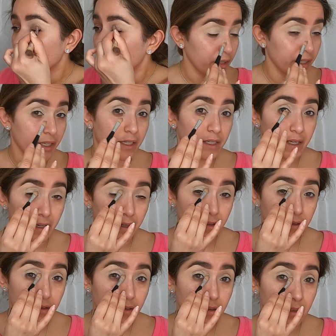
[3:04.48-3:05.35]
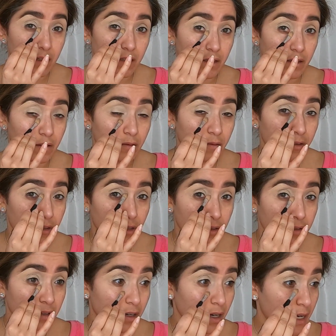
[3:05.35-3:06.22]
Bring it down to the inner
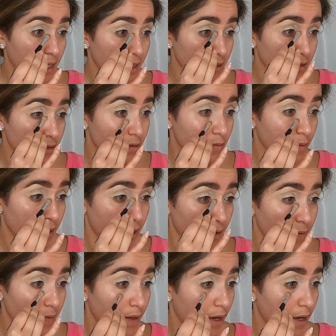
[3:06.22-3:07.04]
corner of your eye as well.